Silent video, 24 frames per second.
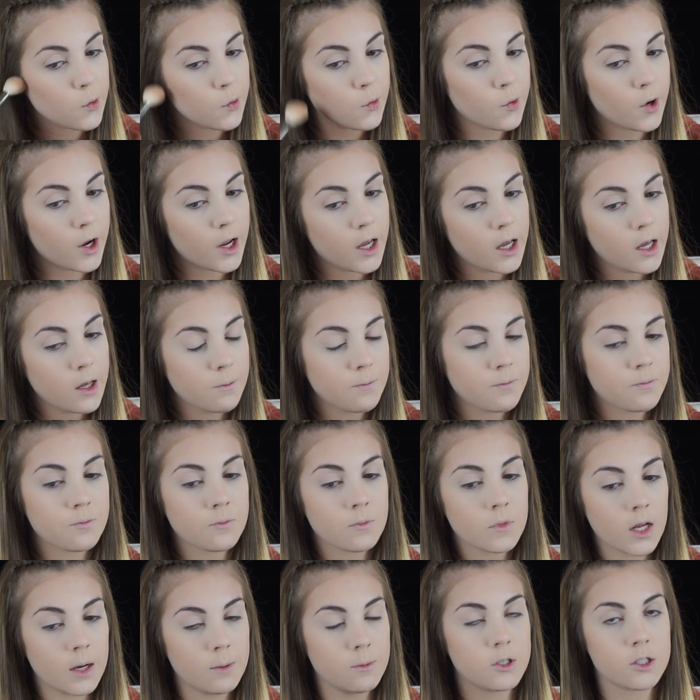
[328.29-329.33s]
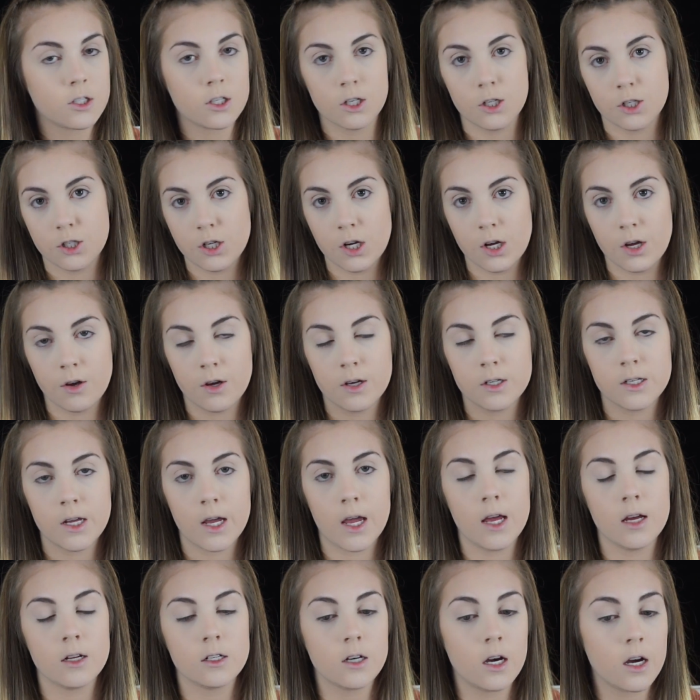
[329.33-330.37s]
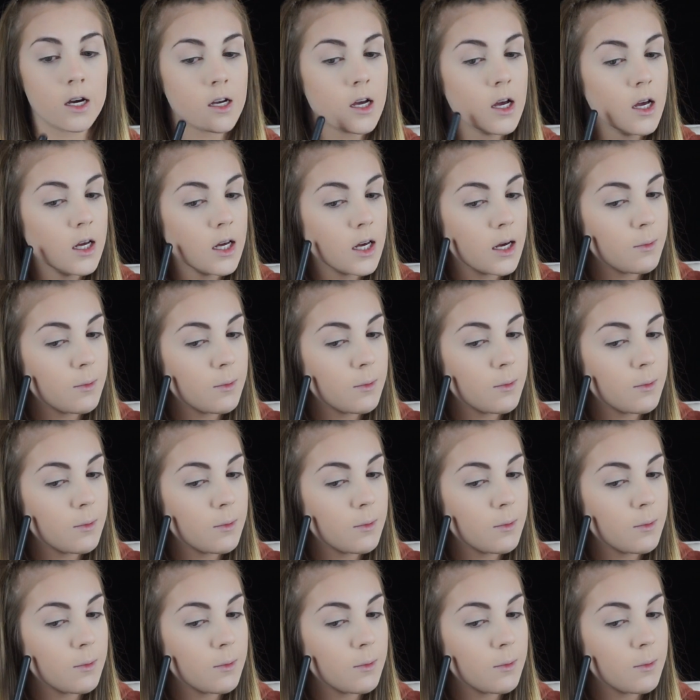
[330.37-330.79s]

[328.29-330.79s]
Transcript: right, I'm just going to show you because I can't talk.